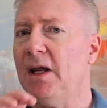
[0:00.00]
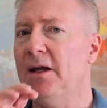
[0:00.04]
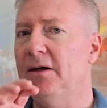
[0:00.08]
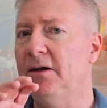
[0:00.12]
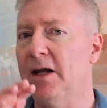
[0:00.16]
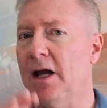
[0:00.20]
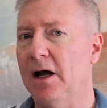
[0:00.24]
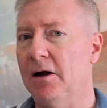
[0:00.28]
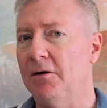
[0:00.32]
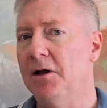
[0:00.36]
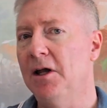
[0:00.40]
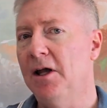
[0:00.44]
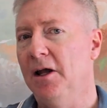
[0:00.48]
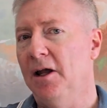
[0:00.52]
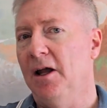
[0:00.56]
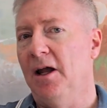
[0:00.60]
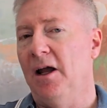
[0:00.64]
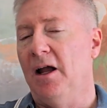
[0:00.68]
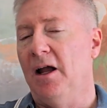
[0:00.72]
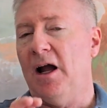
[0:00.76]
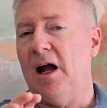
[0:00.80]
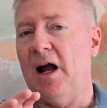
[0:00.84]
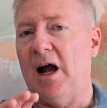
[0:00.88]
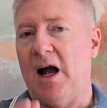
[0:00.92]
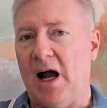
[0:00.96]
Now,
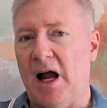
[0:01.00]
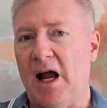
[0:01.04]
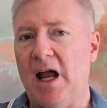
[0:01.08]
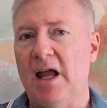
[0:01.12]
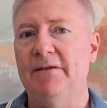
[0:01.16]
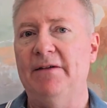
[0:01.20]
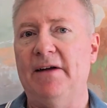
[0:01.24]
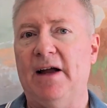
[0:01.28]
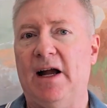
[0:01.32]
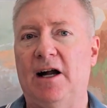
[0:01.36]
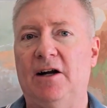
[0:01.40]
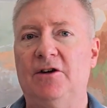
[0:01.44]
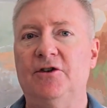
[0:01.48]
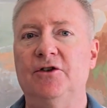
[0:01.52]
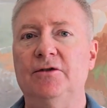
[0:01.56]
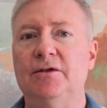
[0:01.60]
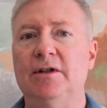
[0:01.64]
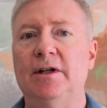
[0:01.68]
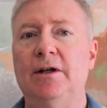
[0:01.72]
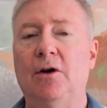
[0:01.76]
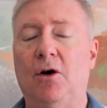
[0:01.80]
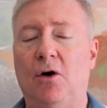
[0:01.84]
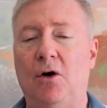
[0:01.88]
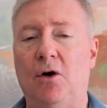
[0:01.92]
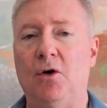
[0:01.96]
I've
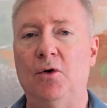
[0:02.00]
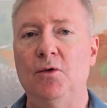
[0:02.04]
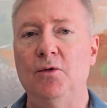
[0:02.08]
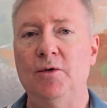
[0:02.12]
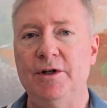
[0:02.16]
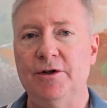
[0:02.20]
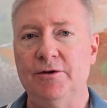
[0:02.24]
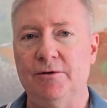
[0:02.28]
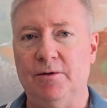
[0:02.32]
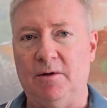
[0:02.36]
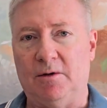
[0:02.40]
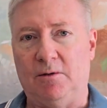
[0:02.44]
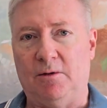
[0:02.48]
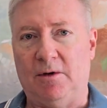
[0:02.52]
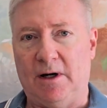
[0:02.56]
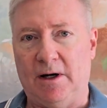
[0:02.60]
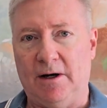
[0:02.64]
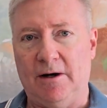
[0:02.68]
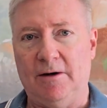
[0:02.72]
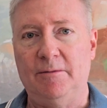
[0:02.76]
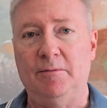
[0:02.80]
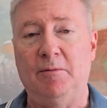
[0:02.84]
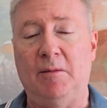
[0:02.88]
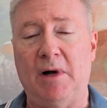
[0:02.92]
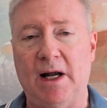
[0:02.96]
actually always
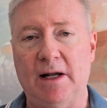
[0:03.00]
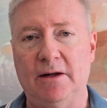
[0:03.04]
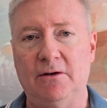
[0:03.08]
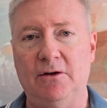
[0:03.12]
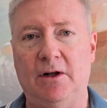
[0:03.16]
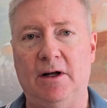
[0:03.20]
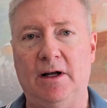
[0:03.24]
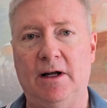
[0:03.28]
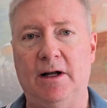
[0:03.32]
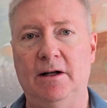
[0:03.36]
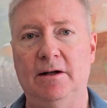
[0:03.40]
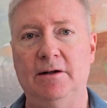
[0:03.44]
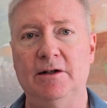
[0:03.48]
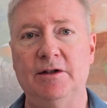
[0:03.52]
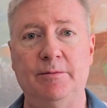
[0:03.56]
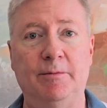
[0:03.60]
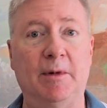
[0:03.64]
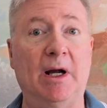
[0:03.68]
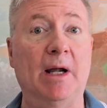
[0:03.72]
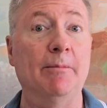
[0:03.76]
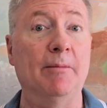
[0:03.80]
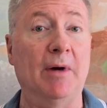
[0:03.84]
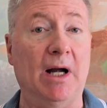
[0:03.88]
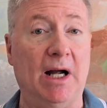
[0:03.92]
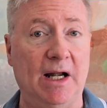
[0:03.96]
required my clients,
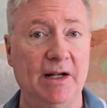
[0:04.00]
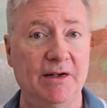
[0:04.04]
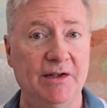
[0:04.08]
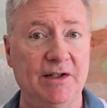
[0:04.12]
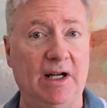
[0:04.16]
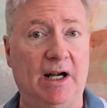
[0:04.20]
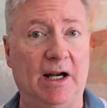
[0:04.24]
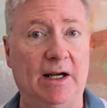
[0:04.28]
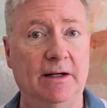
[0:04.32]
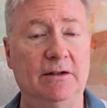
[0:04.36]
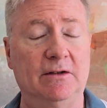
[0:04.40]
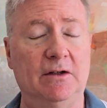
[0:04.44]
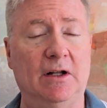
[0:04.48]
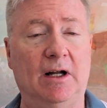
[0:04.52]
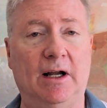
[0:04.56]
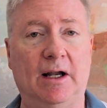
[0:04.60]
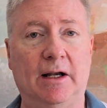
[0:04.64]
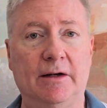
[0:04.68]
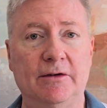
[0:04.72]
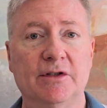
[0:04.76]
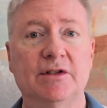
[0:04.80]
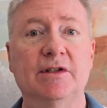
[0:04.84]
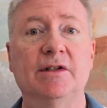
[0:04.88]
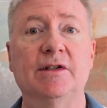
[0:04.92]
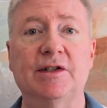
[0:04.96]
my buy-side
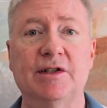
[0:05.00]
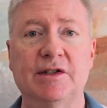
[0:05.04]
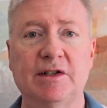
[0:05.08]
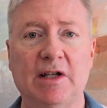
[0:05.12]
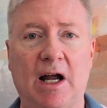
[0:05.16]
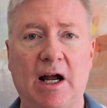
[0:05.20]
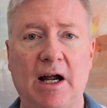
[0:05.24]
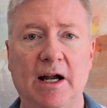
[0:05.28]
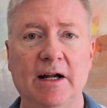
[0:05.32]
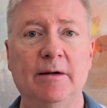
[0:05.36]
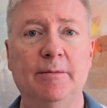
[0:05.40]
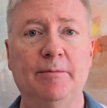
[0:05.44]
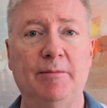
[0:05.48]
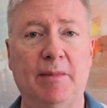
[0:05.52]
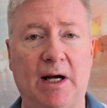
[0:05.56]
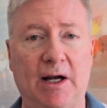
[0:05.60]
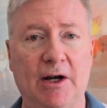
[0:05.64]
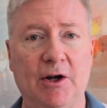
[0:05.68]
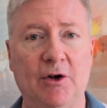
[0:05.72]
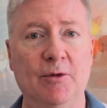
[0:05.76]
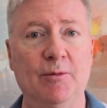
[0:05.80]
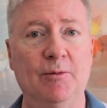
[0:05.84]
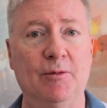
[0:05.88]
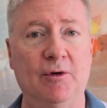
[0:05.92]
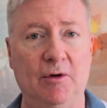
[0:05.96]
clients, to sign a
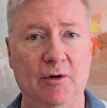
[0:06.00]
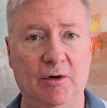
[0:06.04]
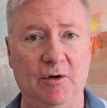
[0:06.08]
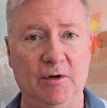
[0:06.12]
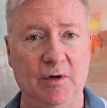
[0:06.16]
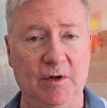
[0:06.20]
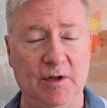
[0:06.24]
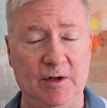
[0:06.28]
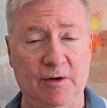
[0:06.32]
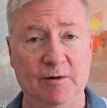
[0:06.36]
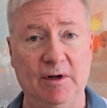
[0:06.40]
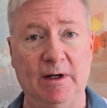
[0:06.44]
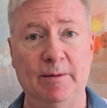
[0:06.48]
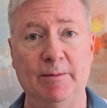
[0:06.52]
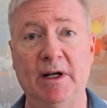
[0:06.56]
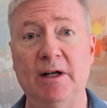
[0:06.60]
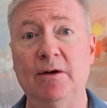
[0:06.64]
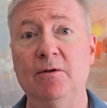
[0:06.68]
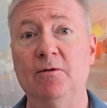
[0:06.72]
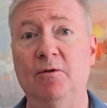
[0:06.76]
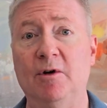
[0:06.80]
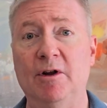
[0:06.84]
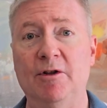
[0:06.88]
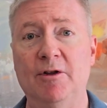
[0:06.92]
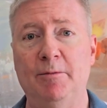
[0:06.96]
buyer-broker
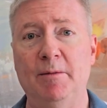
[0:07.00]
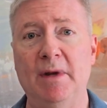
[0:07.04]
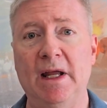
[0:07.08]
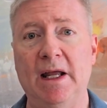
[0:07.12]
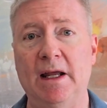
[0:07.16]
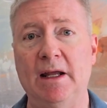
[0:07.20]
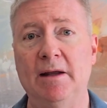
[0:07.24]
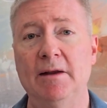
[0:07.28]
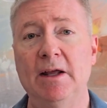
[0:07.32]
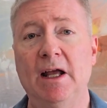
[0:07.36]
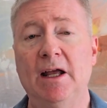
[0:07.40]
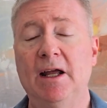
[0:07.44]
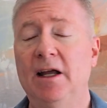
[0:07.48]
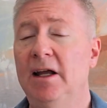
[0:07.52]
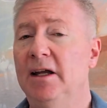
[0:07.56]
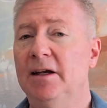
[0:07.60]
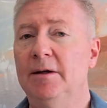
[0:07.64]
agreement with me.